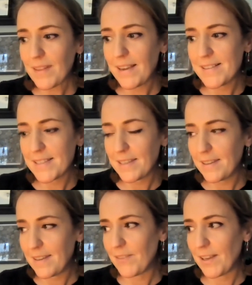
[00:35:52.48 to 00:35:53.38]
it's
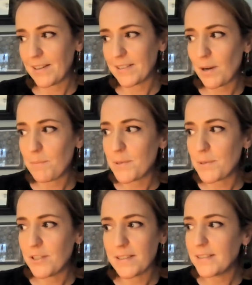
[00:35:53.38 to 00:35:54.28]
giving us
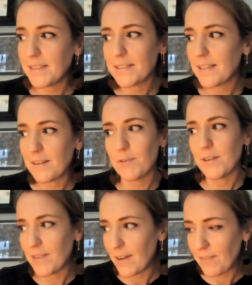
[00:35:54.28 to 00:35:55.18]
opportunities that
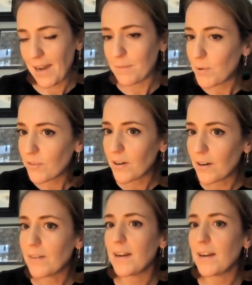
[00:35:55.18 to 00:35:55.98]
we've never had before.